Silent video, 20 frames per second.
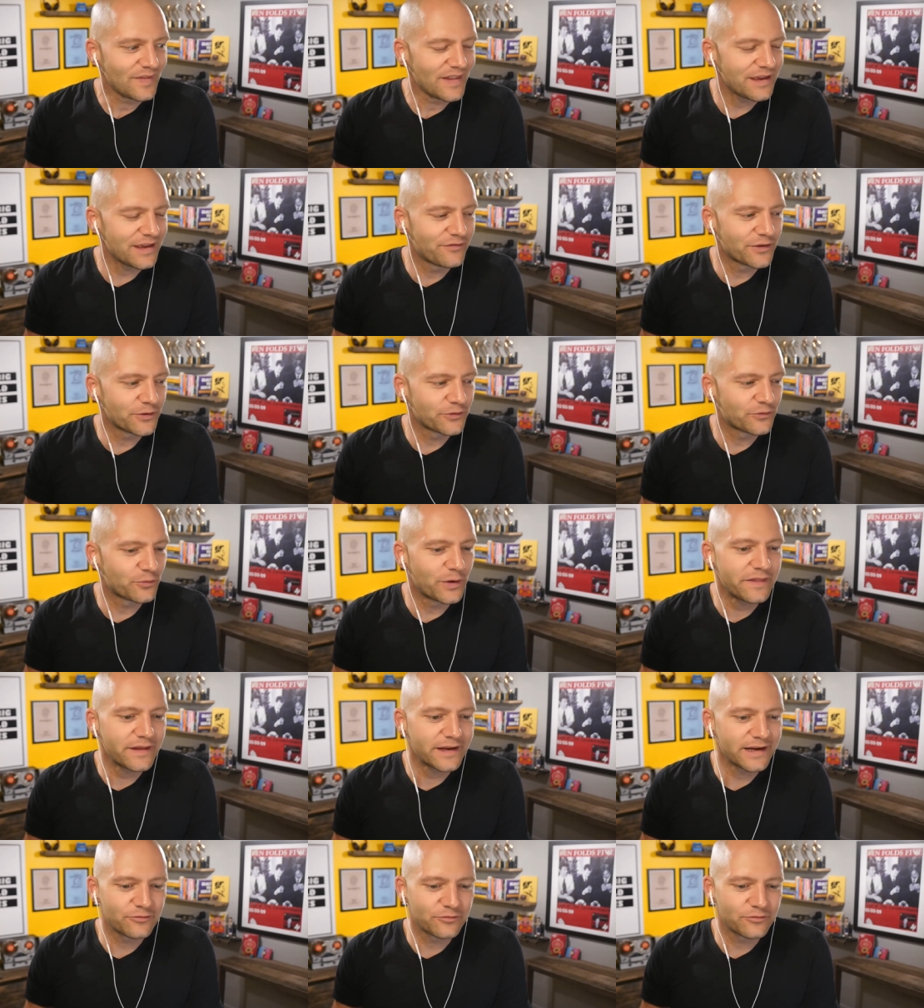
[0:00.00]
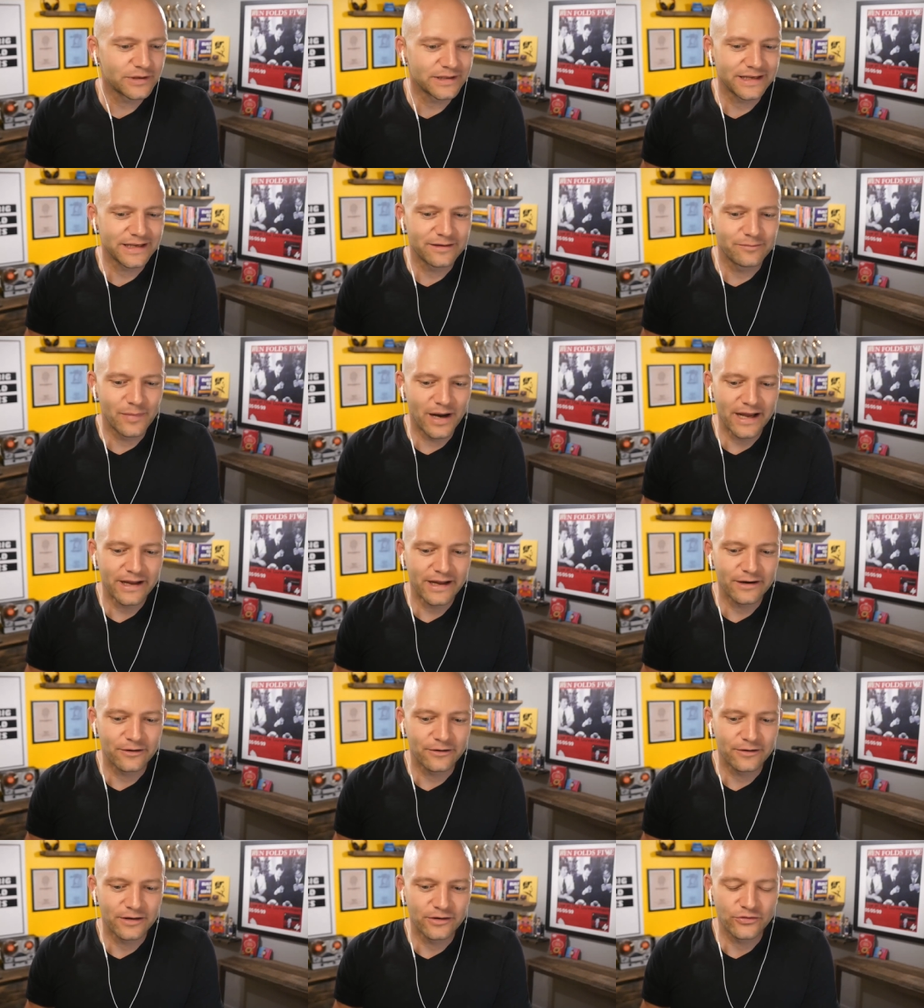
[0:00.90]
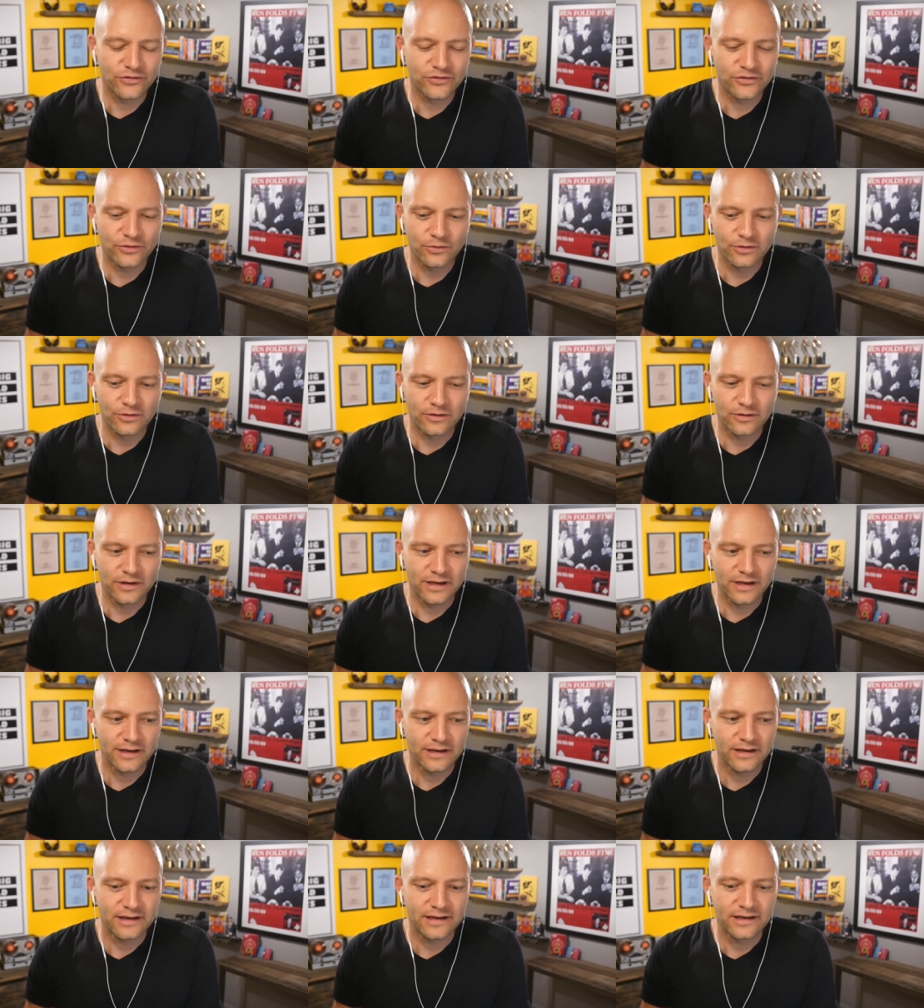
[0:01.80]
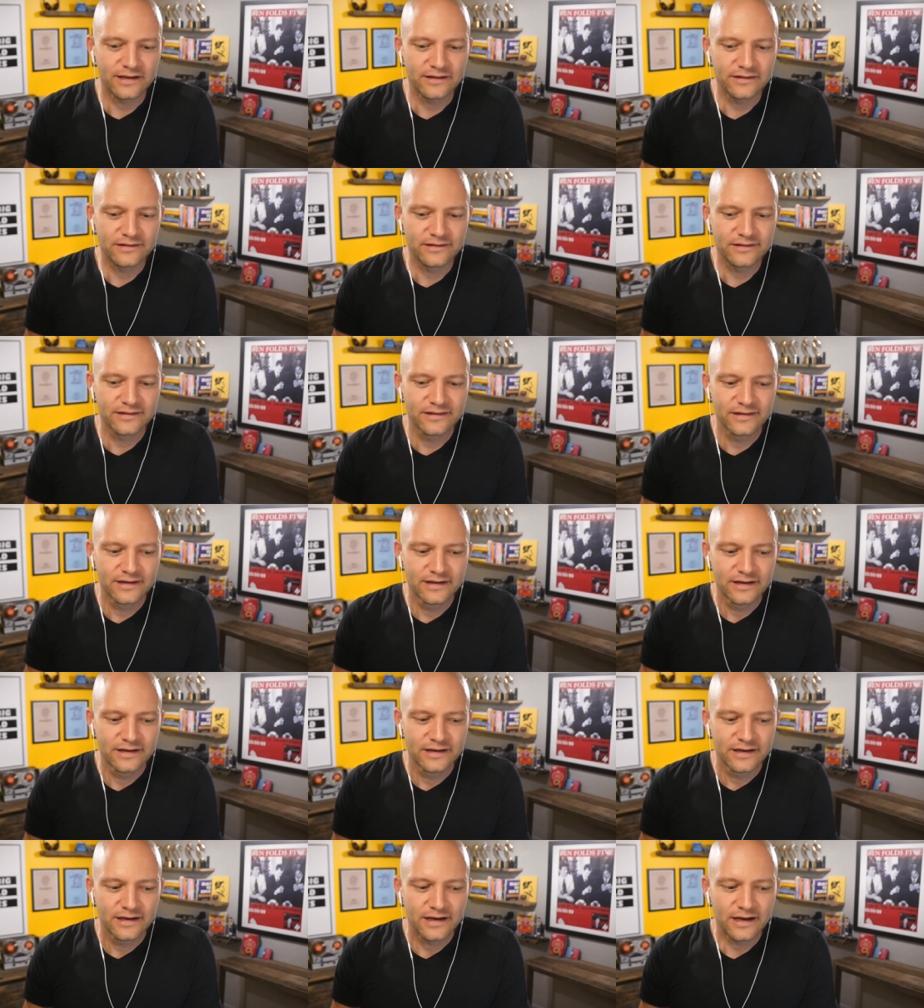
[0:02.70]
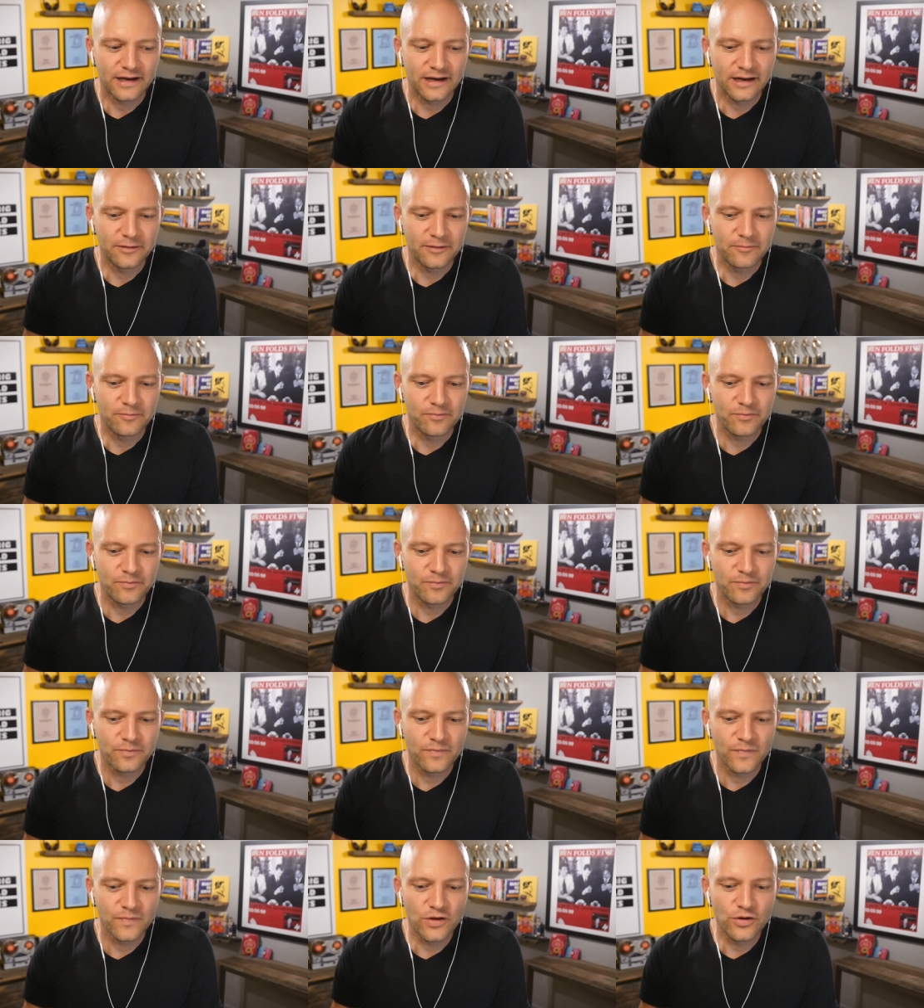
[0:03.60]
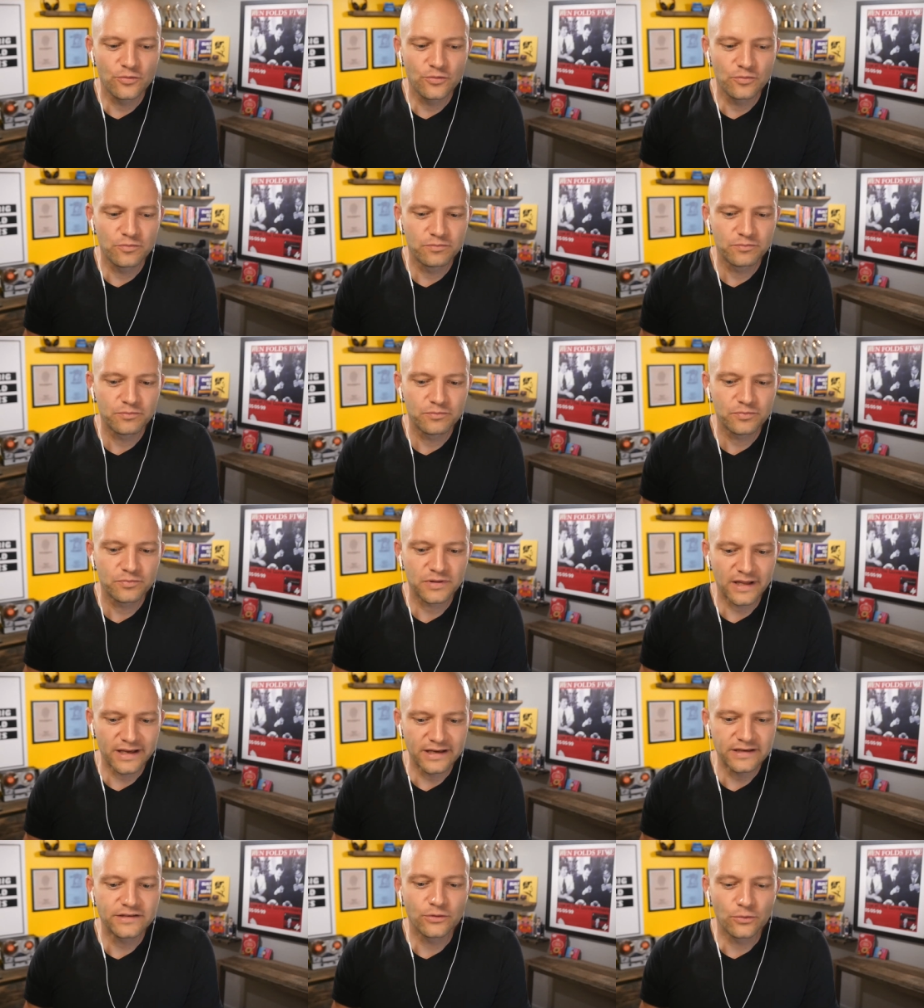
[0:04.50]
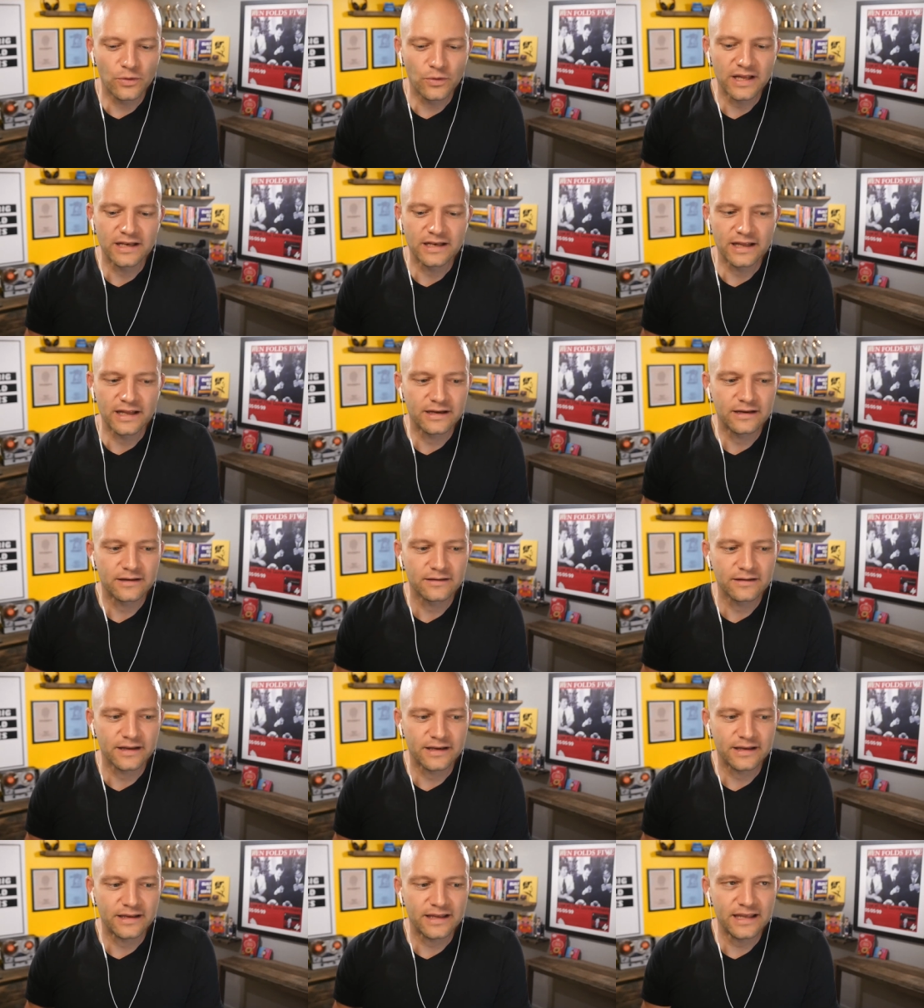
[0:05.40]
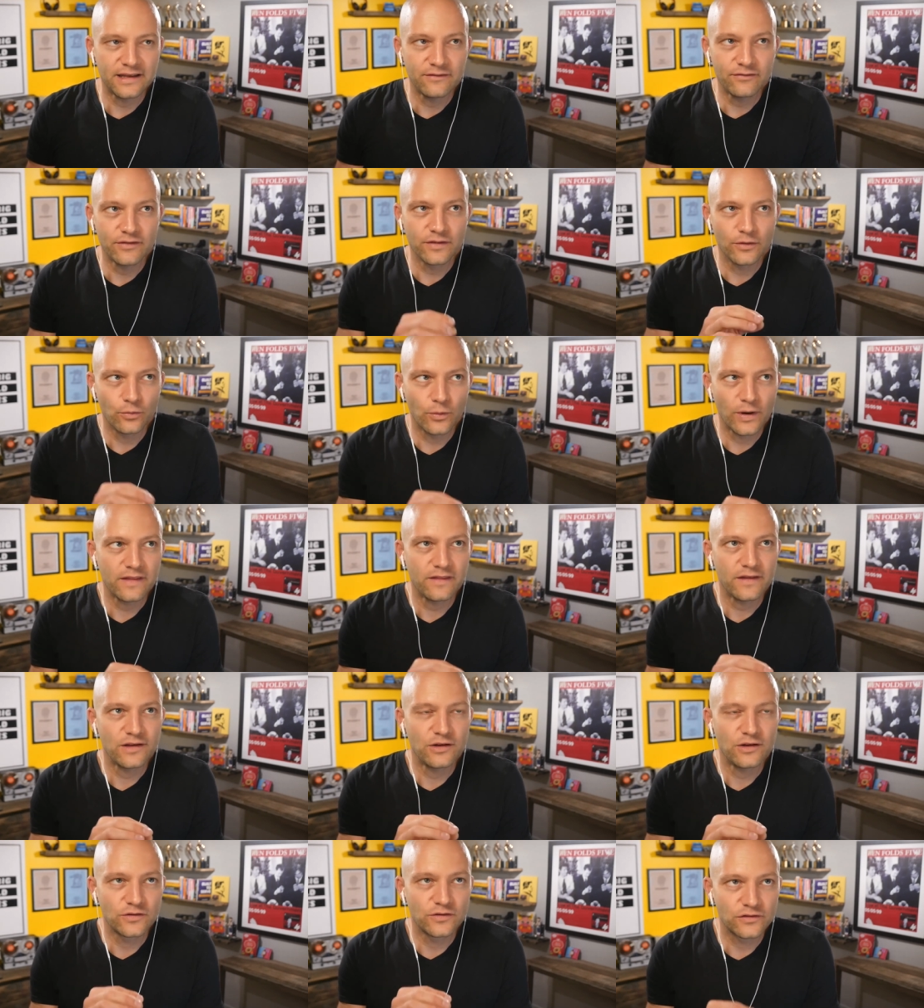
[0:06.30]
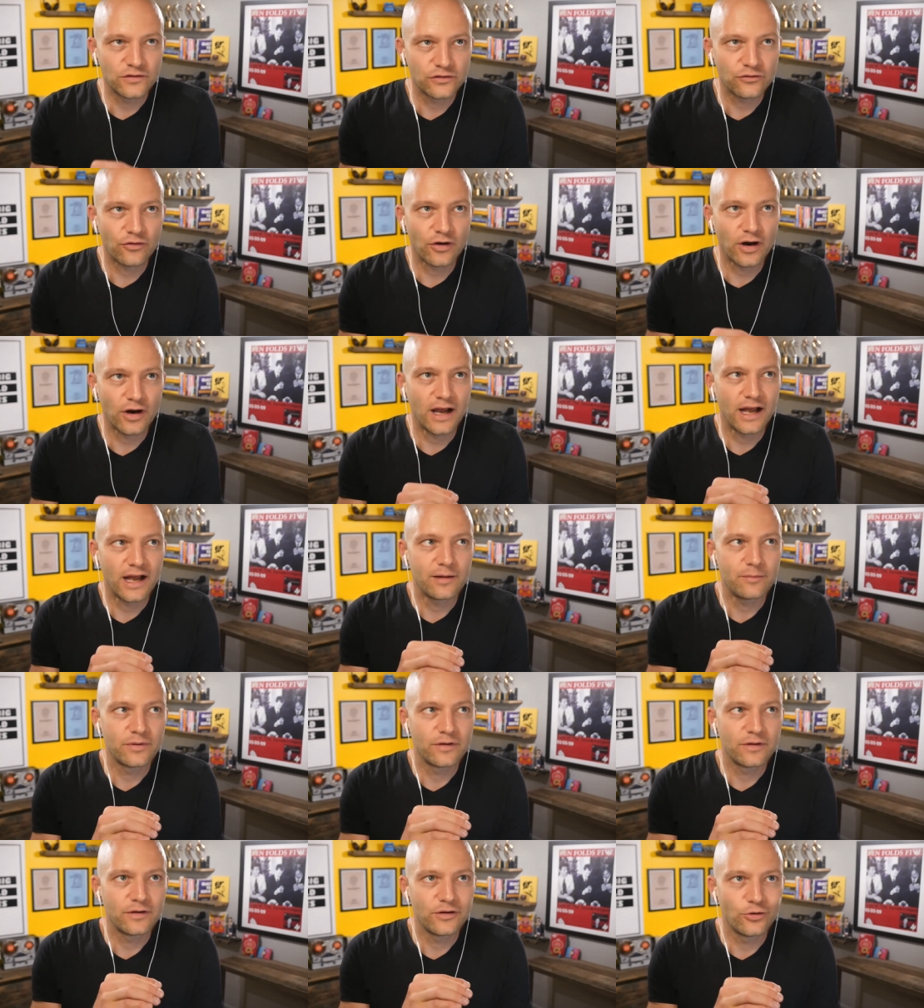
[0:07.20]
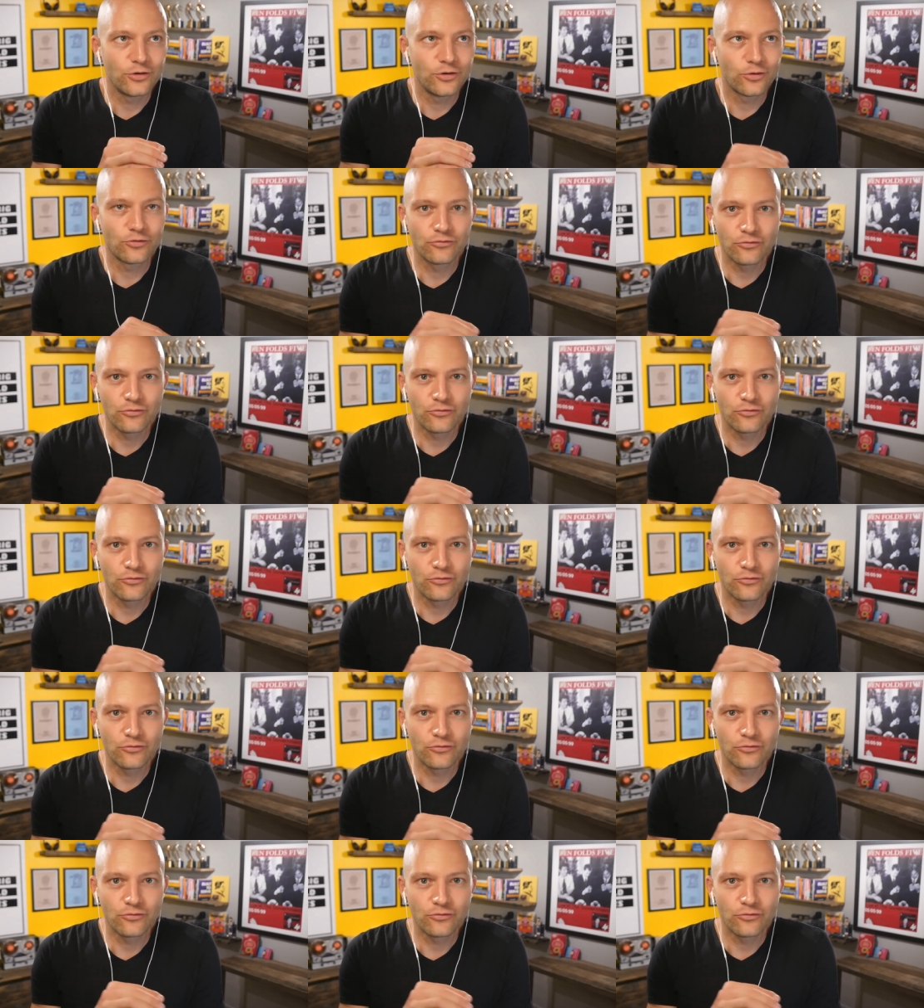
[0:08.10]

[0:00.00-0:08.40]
if there's one thing I'd really admire in your story is um, you played to win. Like like even the way that you describe your